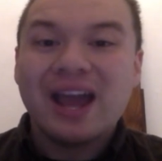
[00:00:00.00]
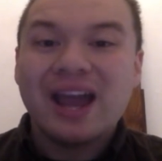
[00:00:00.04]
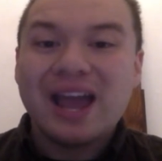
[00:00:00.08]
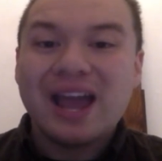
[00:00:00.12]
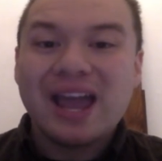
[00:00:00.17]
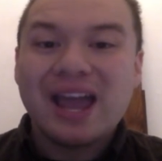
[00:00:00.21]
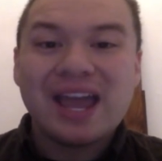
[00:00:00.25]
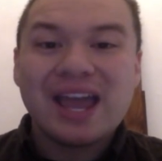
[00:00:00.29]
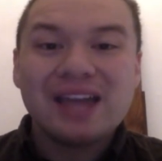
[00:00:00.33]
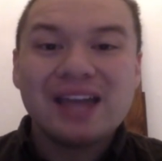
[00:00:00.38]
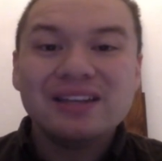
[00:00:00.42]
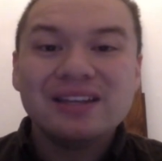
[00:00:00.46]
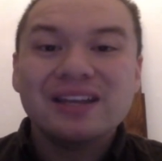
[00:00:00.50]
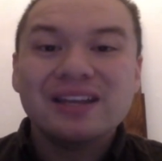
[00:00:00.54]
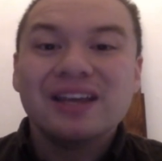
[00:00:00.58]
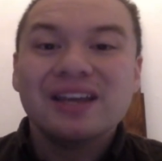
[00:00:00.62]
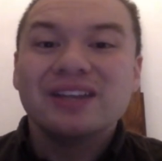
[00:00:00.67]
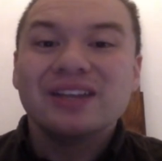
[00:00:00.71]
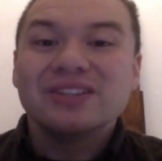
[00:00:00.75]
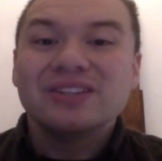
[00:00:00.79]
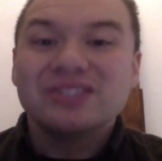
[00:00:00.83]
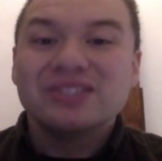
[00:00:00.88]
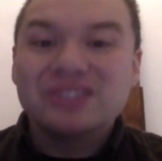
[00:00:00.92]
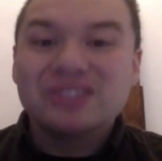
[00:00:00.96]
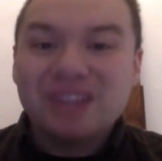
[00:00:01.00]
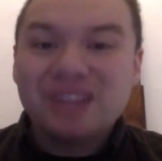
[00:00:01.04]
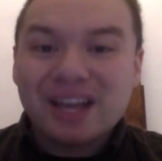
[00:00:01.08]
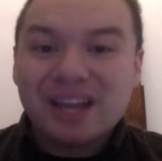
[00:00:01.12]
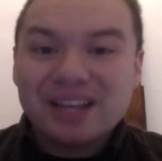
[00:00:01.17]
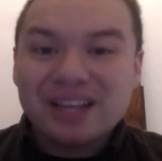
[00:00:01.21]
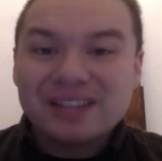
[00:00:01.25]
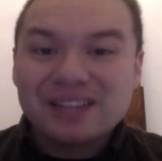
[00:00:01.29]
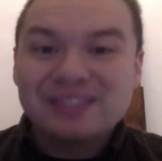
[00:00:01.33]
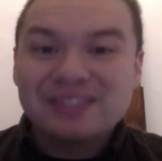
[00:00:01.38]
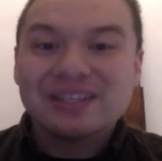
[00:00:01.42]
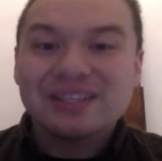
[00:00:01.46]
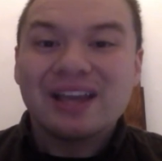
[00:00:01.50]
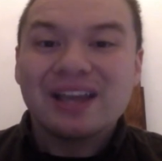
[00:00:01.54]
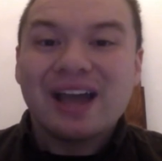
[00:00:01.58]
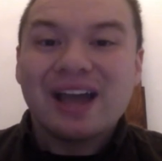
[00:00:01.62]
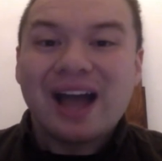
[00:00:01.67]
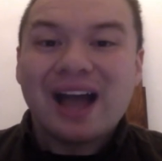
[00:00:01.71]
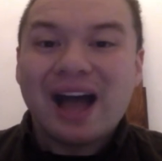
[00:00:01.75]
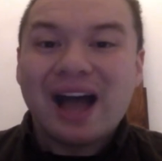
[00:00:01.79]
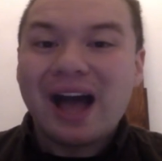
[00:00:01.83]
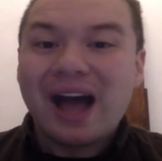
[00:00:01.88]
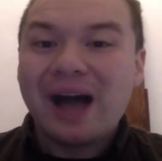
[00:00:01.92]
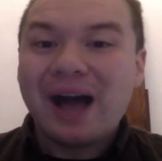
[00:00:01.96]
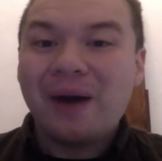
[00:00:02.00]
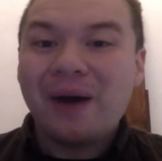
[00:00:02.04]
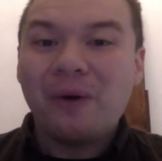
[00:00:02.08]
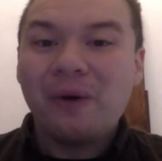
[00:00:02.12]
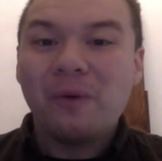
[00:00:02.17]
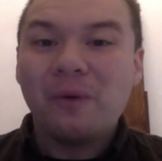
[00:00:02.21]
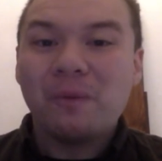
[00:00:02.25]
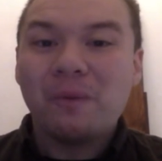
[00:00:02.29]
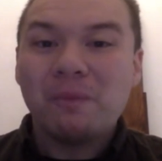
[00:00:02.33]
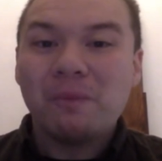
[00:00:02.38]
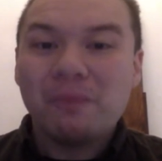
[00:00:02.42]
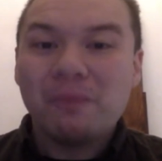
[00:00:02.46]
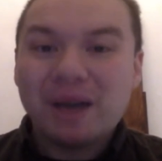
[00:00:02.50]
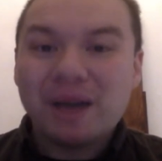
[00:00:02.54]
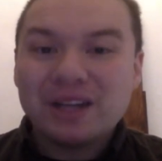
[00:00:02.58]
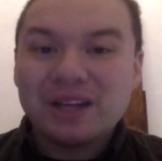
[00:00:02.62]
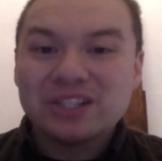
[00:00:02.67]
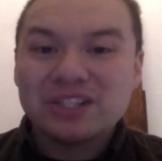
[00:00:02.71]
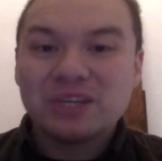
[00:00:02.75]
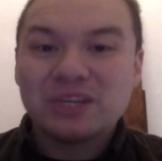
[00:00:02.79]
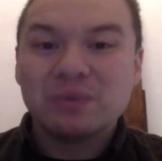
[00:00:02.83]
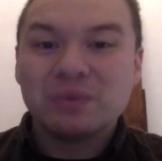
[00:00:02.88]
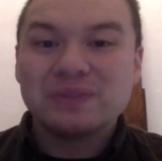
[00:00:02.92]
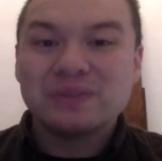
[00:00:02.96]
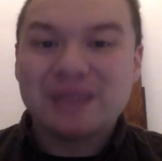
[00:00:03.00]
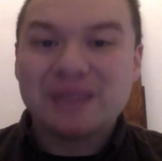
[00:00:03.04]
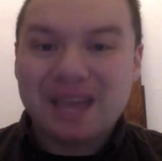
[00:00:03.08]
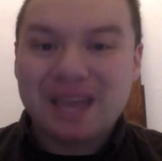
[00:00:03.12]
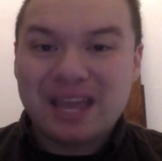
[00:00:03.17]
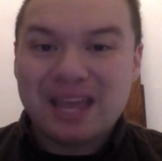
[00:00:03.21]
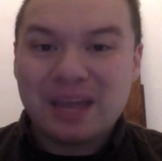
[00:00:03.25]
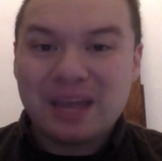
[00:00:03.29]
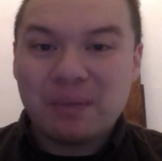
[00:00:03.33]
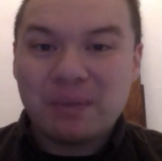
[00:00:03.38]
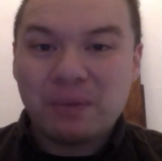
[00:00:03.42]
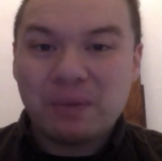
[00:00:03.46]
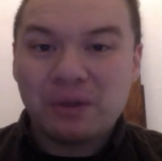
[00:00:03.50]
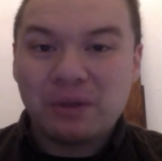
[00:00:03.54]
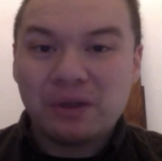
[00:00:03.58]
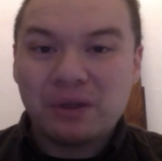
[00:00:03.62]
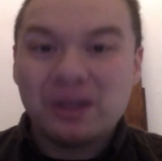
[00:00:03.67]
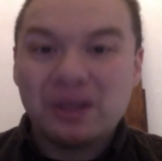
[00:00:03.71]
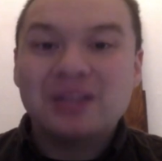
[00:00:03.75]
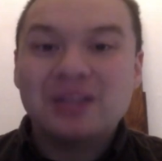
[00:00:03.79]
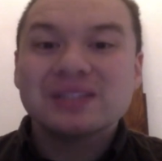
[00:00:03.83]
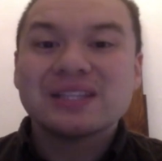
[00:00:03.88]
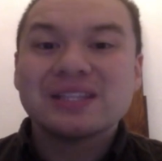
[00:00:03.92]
and just how much it was able